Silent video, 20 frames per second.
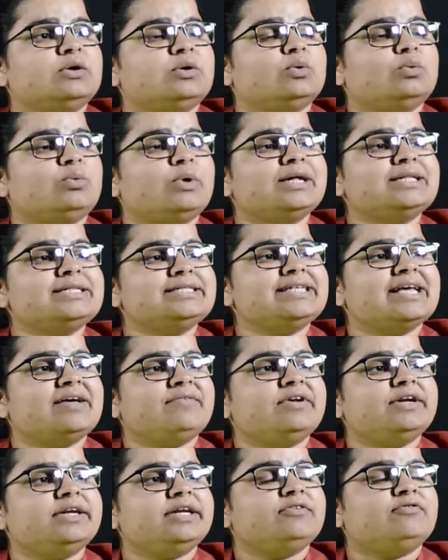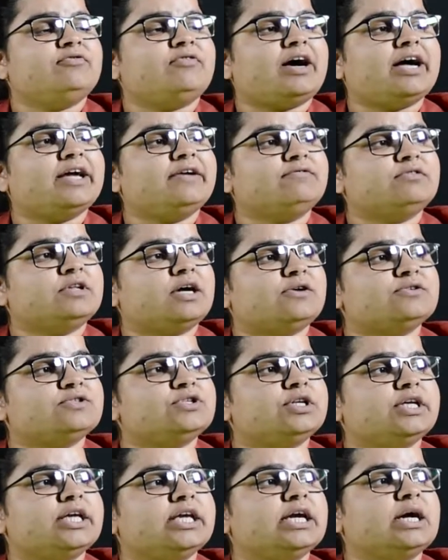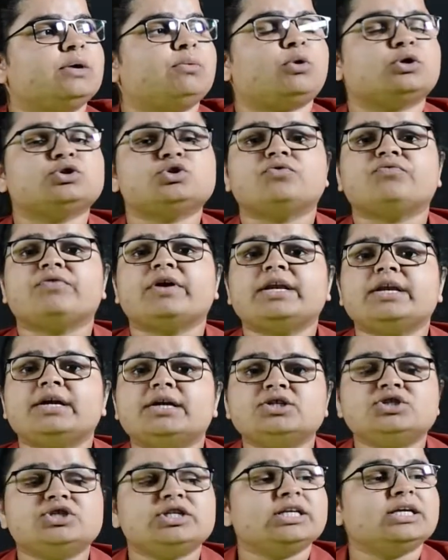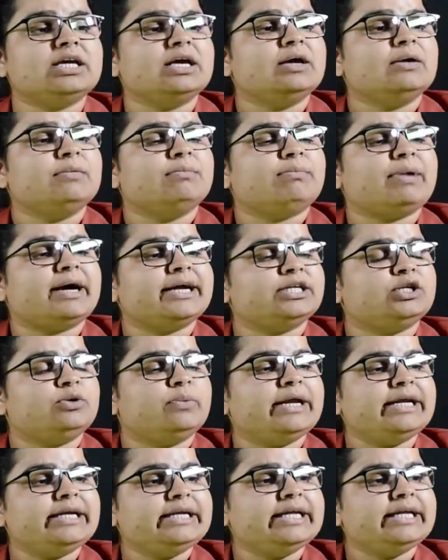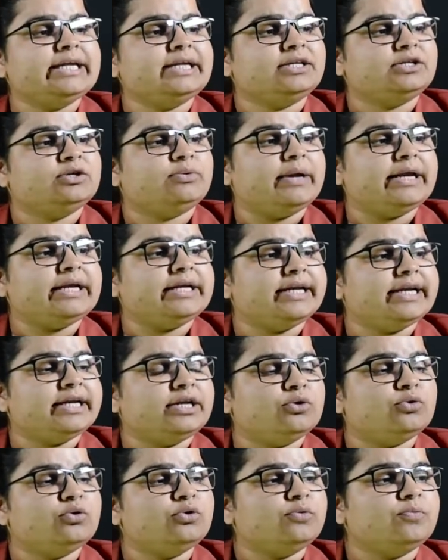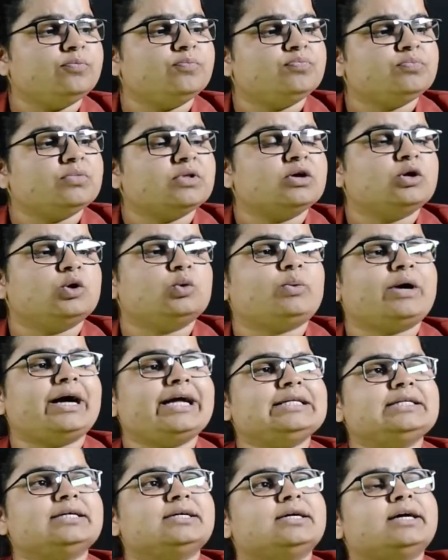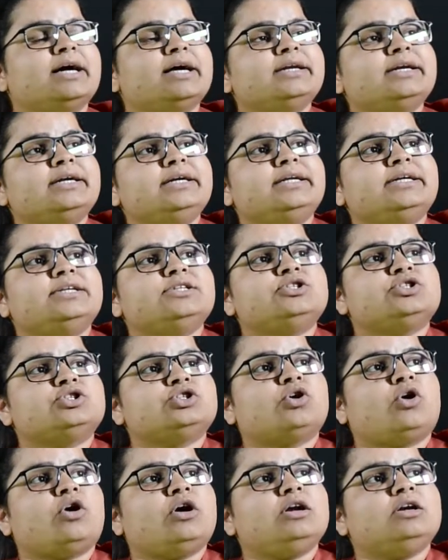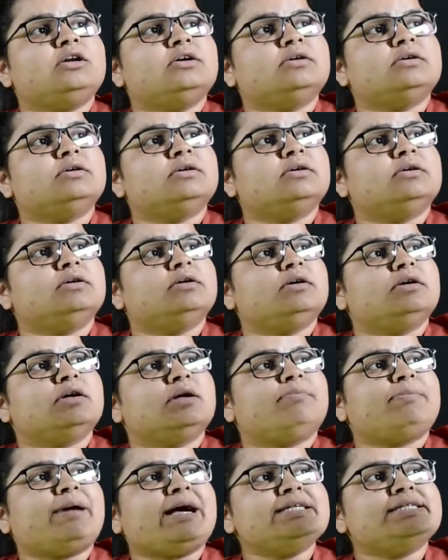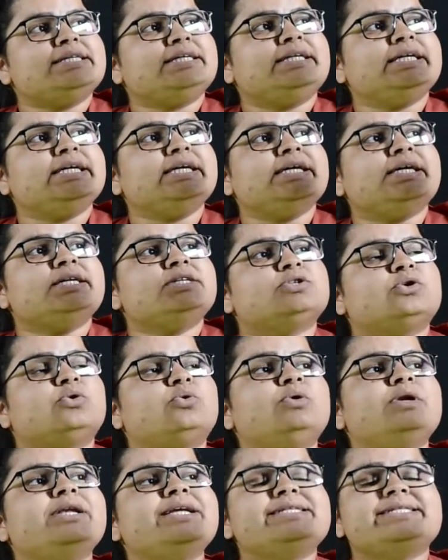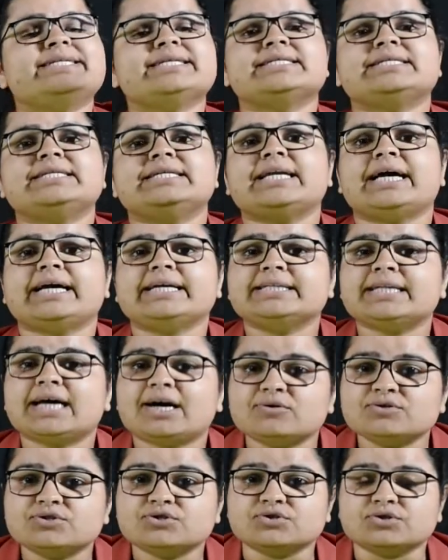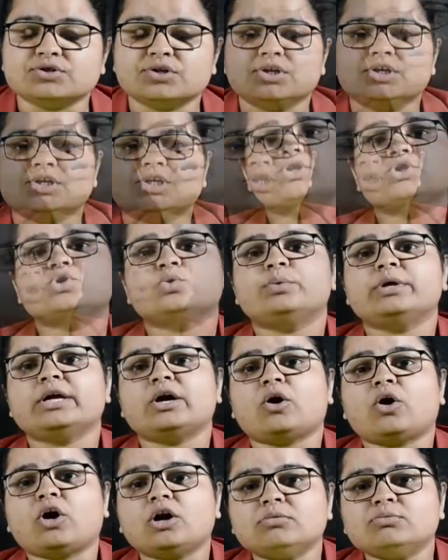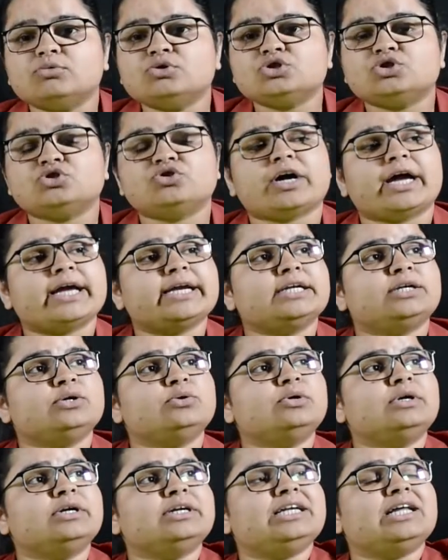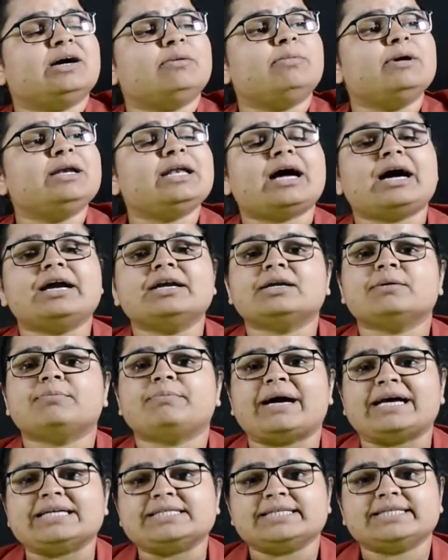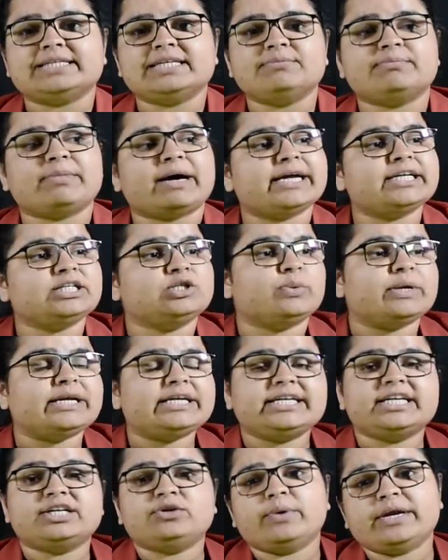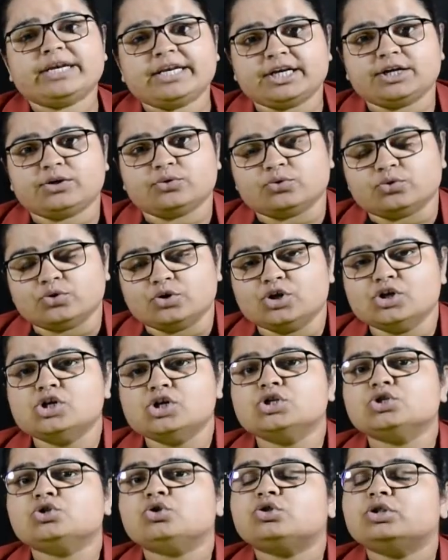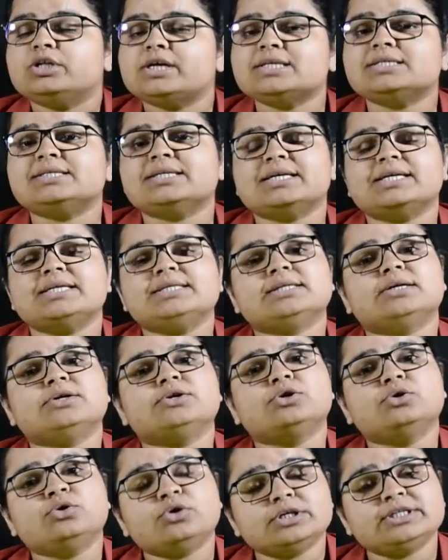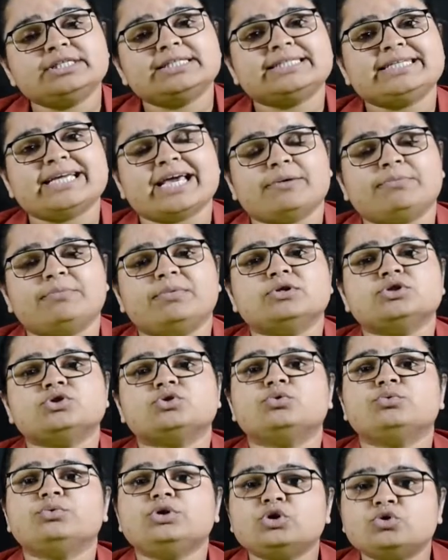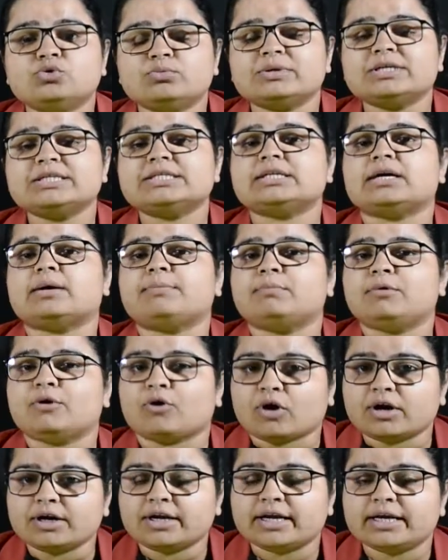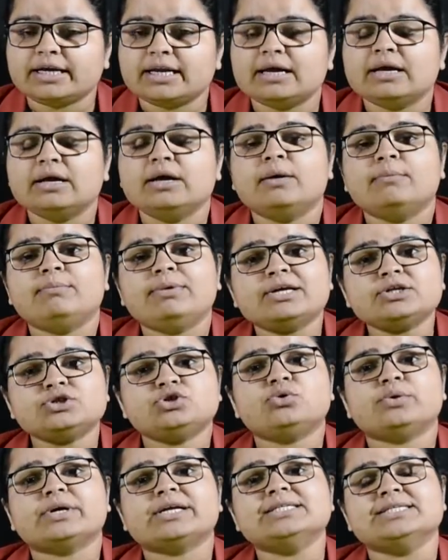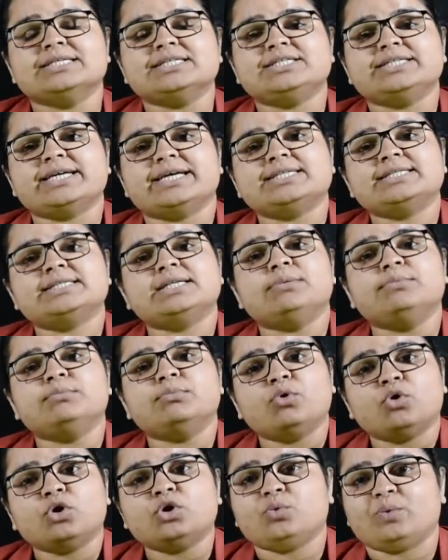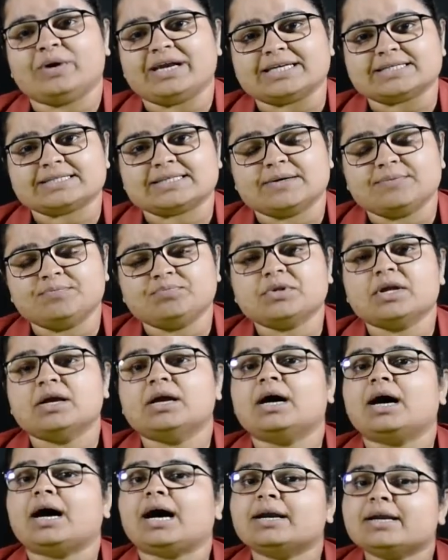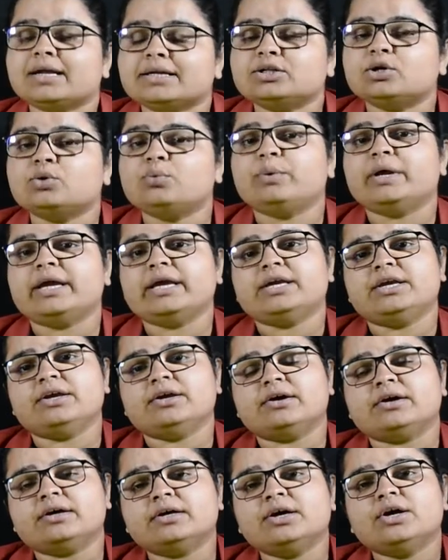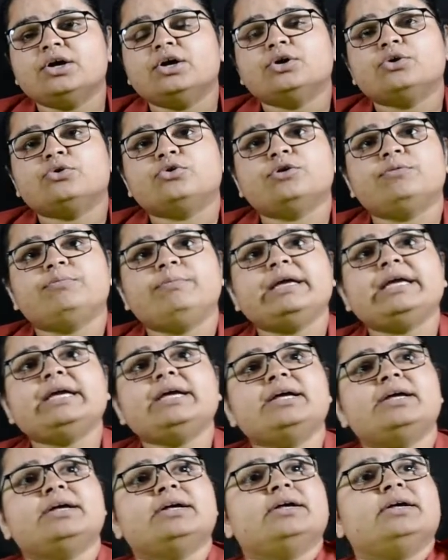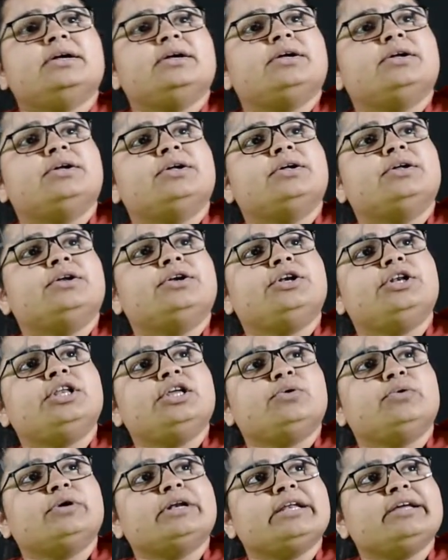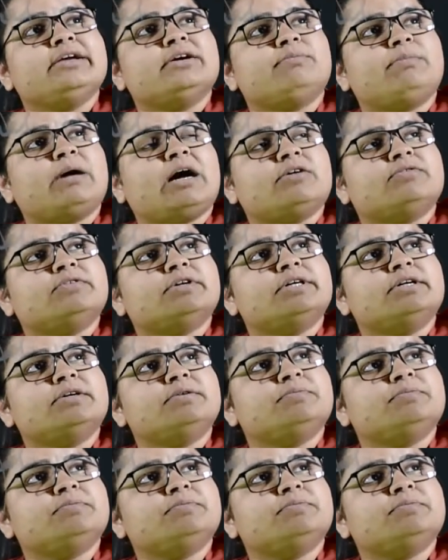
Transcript: 175,000 gigawatts of energy by 2022, while the current installed capacity is only 69,000. So we are almost trying to double our capacity by 2022. So this is a good step. So you must applaud it. Plus you can suggest some more ways. Another way here could be nuclear power.